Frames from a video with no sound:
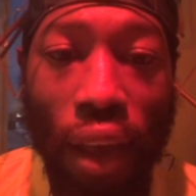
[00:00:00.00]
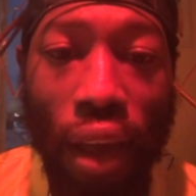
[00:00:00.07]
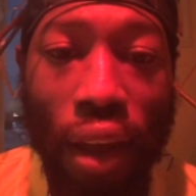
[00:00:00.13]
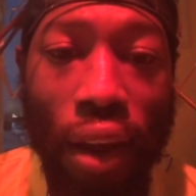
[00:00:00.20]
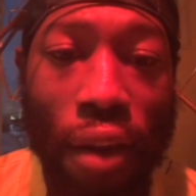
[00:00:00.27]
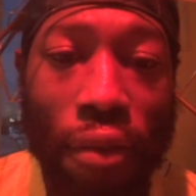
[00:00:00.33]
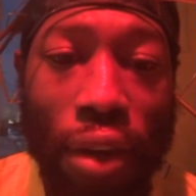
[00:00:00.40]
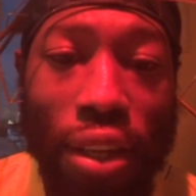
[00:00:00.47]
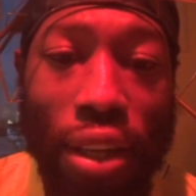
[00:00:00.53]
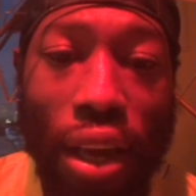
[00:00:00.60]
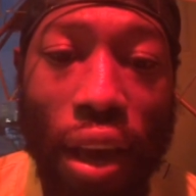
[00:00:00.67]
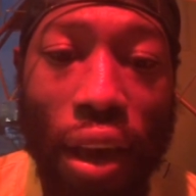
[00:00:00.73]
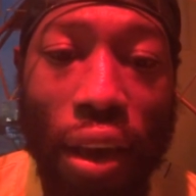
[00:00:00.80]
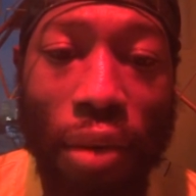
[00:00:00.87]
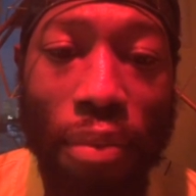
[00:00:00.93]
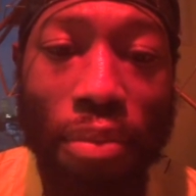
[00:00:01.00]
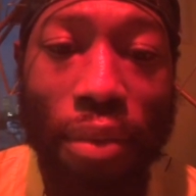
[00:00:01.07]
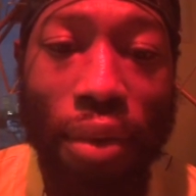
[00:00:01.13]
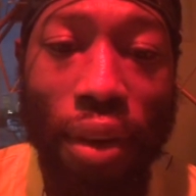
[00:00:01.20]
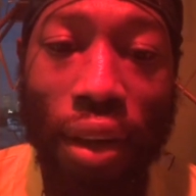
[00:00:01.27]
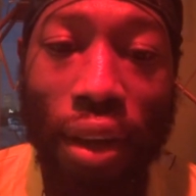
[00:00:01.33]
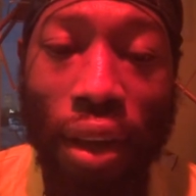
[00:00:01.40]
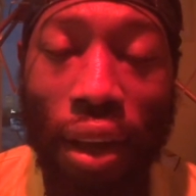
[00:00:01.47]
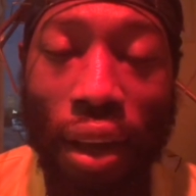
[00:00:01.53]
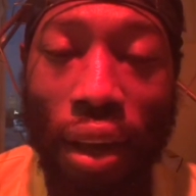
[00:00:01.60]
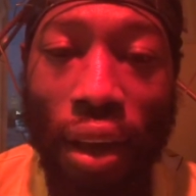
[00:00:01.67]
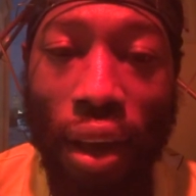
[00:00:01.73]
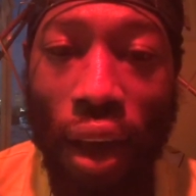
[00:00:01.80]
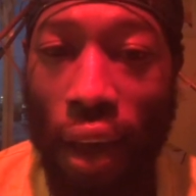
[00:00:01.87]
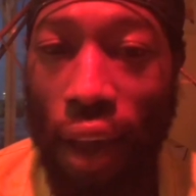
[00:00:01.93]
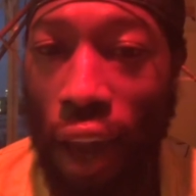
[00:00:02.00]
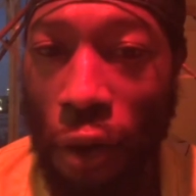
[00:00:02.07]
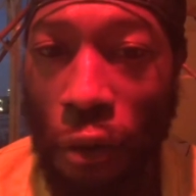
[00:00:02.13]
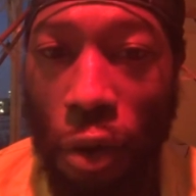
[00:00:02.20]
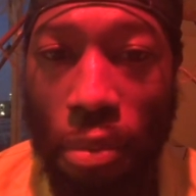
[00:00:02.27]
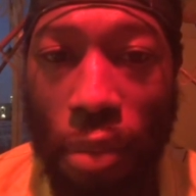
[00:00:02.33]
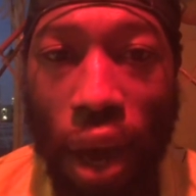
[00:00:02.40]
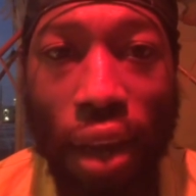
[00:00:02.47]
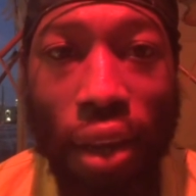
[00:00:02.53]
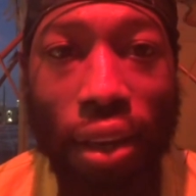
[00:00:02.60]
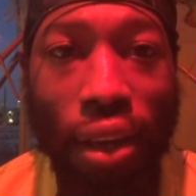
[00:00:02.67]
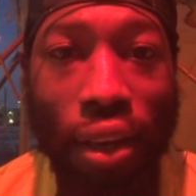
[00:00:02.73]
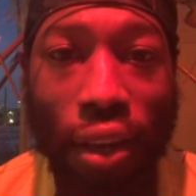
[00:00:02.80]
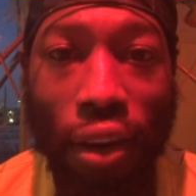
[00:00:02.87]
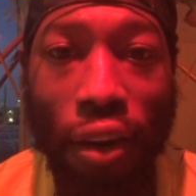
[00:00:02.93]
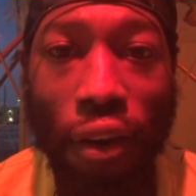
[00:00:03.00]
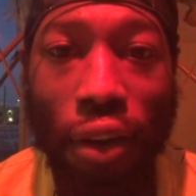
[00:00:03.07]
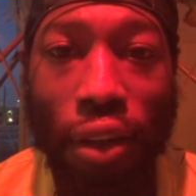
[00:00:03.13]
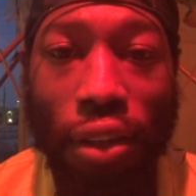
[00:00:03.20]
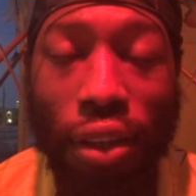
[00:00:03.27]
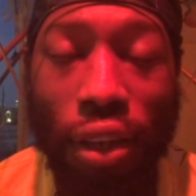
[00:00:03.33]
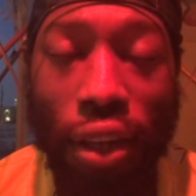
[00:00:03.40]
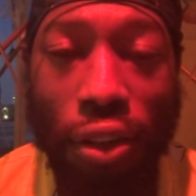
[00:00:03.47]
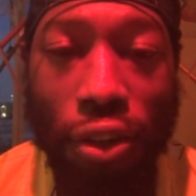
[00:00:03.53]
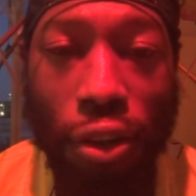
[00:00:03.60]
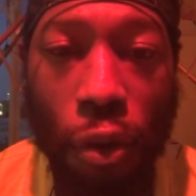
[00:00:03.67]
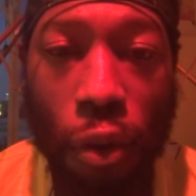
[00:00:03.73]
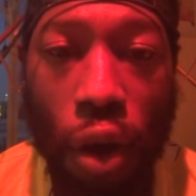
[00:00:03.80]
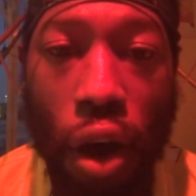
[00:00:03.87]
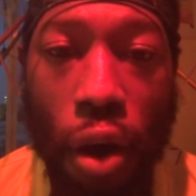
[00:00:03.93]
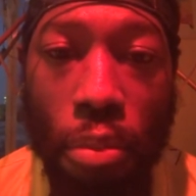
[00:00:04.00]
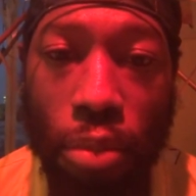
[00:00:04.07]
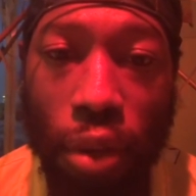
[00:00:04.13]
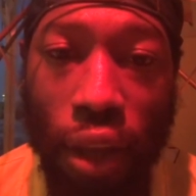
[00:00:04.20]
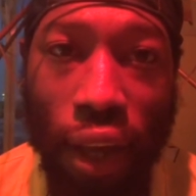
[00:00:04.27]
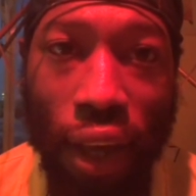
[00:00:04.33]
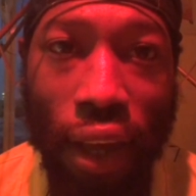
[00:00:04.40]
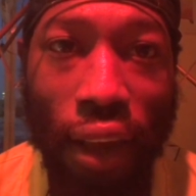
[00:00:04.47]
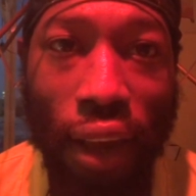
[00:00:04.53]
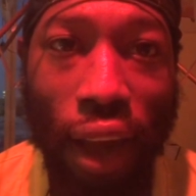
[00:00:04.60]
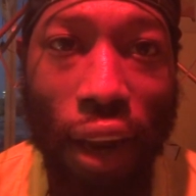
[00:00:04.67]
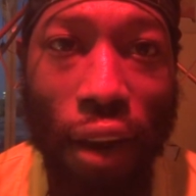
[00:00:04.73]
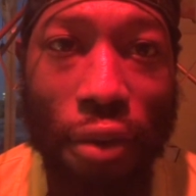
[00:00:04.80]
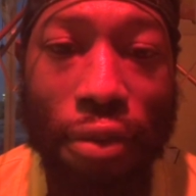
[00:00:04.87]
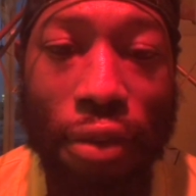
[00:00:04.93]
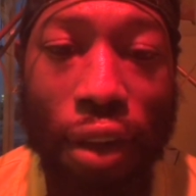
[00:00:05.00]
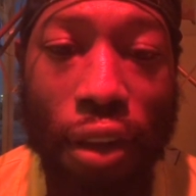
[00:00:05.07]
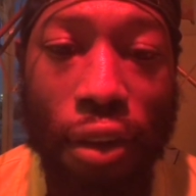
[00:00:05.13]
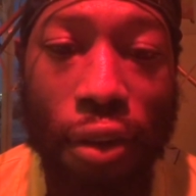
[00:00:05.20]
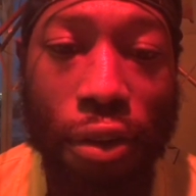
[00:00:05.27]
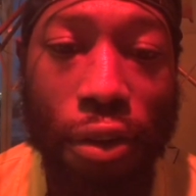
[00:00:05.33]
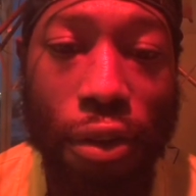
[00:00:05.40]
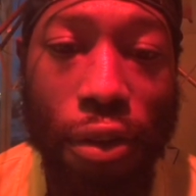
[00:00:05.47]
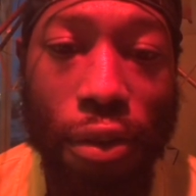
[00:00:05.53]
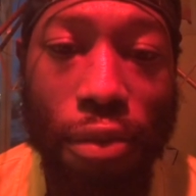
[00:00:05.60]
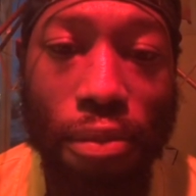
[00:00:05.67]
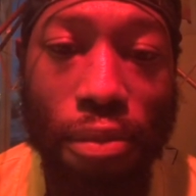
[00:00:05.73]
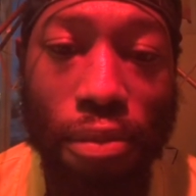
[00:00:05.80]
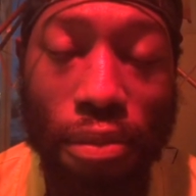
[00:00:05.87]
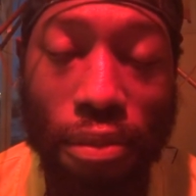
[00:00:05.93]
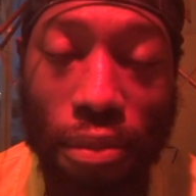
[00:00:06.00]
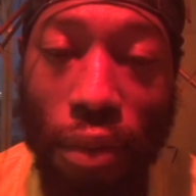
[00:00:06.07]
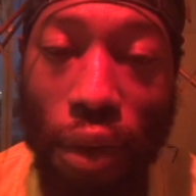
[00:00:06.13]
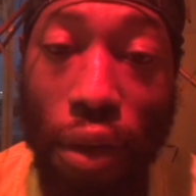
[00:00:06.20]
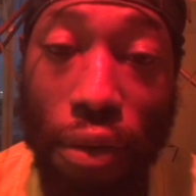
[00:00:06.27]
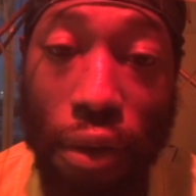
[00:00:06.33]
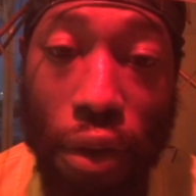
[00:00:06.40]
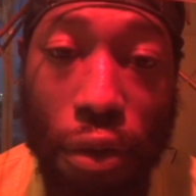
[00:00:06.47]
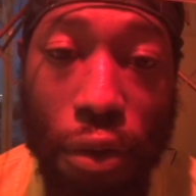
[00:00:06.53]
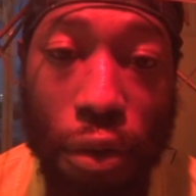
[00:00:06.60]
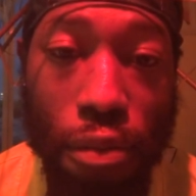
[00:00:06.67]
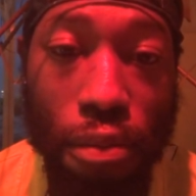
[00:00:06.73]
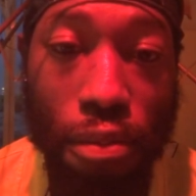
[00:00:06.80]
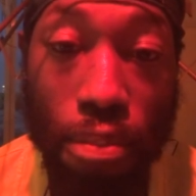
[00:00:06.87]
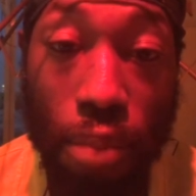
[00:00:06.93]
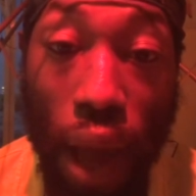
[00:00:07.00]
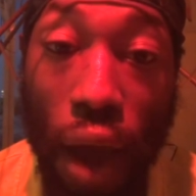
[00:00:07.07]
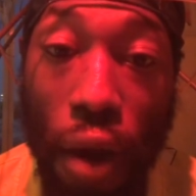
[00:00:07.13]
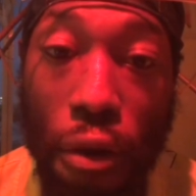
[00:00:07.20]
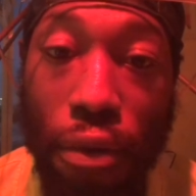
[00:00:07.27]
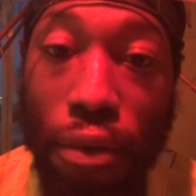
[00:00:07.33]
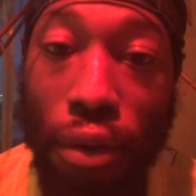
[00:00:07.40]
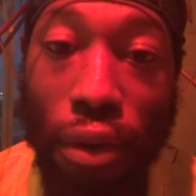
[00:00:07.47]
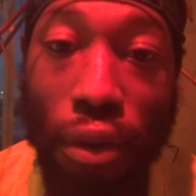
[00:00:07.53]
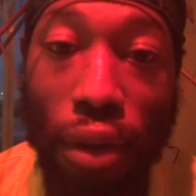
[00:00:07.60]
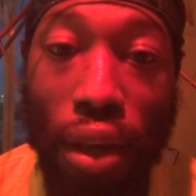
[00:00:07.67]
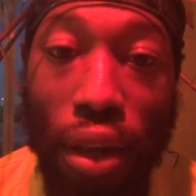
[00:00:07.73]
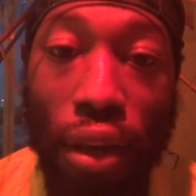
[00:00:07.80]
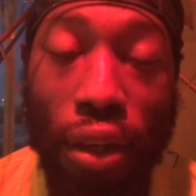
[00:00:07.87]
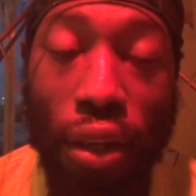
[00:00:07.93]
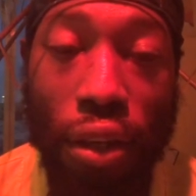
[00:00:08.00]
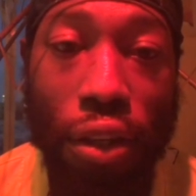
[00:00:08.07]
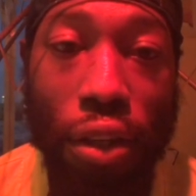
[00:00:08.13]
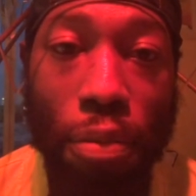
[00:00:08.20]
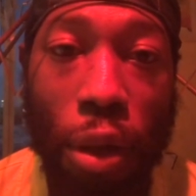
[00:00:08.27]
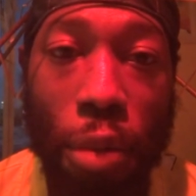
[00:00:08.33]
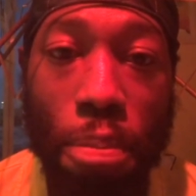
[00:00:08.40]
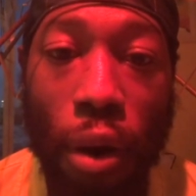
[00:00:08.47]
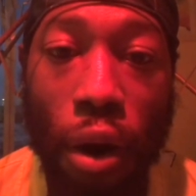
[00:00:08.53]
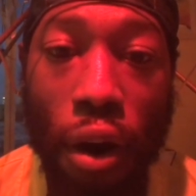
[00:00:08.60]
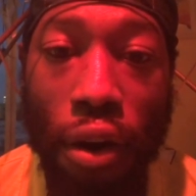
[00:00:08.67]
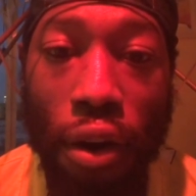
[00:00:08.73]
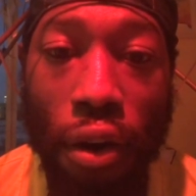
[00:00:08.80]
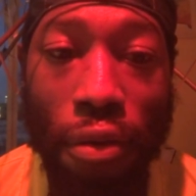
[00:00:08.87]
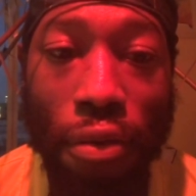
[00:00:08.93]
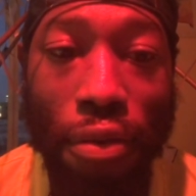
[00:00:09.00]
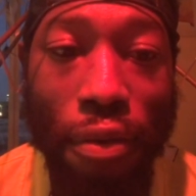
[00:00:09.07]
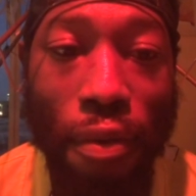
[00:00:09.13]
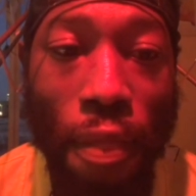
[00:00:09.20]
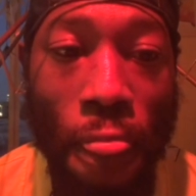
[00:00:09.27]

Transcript: And every time I get reminded, it's so humbling, and it feels powerful just to be part of